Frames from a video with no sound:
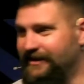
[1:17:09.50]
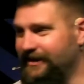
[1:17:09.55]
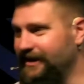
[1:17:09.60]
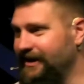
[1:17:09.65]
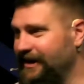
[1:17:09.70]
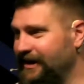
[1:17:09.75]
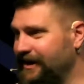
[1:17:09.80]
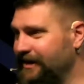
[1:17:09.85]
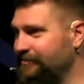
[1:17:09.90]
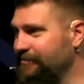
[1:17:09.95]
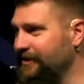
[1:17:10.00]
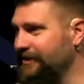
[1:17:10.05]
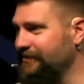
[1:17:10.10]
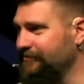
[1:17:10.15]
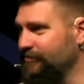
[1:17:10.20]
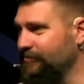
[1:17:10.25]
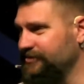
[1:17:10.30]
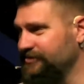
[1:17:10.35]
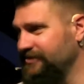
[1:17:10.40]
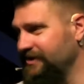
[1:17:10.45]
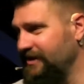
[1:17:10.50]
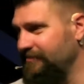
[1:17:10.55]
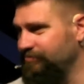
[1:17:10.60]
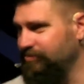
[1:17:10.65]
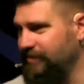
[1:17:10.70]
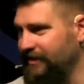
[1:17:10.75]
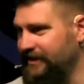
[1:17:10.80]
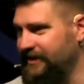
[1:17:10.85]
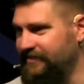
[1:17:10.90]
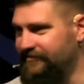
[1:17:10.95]
Uh, but we should have
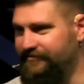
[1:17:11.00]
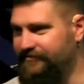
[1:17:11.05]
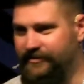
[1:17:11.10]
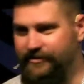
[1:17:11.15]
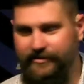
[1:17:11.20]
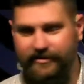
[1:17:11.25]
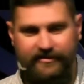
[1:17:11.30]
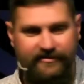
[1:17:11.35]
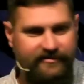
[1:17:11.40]
plenty of food.